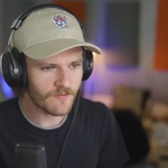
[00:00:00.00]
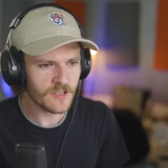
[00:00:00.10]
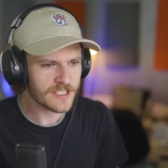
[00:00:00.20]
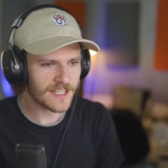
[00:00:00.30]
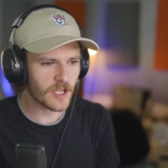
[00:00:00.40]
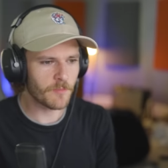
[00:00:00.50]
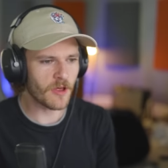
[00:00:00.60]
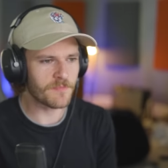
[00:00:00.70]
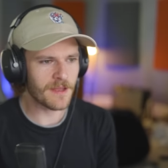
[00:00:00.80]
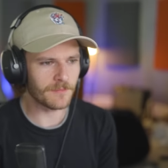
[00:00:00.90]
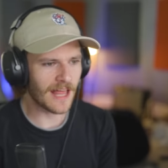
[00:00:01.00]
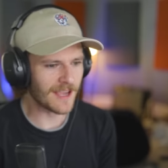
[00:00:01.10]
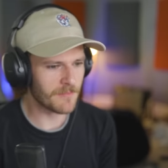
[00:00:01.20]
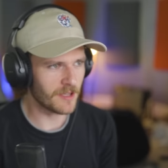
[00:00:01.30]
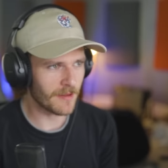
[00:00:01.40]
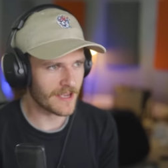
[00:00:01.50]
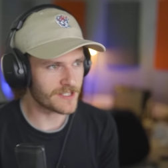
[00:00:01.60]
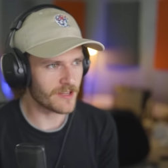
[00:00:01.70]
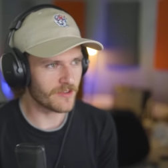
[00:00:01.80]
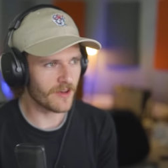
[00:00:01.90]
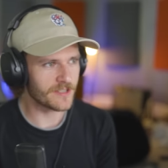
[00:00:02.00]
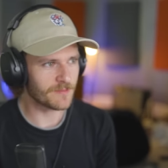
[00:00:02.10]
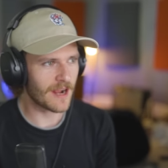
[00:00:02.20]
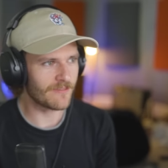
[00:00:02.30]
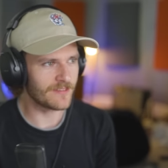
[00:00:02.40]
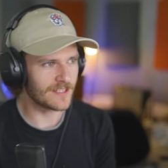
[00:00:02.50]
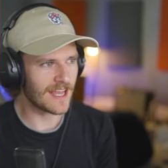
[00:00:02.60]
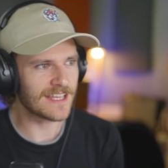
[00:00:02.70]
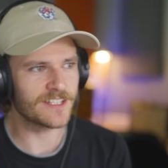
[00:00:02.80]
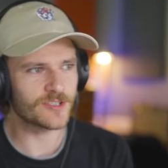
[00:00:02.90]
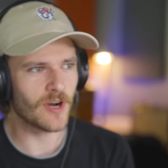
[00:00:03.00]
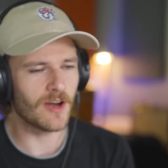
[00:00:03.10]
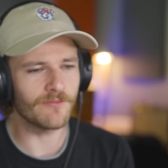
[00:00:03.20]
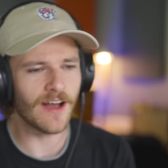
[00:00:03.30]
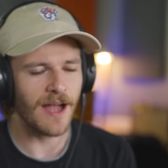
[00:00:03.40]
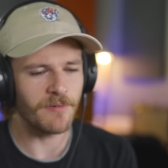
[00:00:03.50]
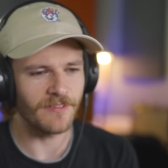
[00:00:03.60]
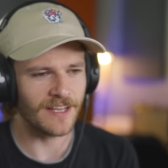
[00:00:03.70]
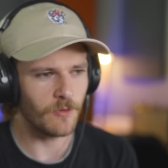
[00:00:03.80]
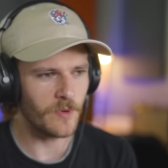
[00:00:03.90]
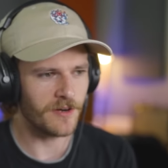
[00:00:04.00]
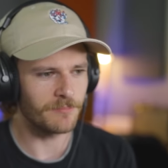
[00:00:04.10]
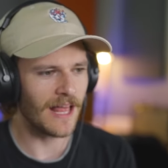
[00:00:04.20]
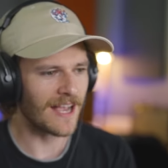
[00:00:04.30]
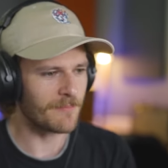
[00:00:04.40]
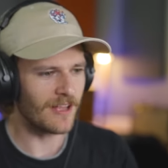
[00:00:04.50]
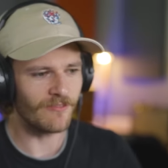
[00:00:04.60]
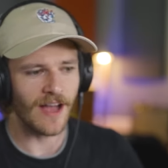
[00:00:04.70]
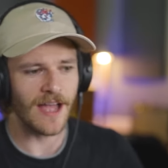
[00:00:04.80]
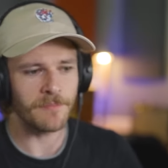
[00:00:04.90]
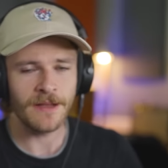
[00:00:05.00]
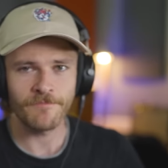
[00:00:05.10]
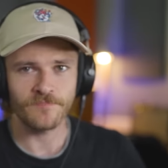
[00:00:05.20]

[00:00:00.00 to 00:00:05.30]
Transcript: It feels like they're both being blackmailed by each other though, is what I feel. I get a strong vibe of like a weird blackmail vibe.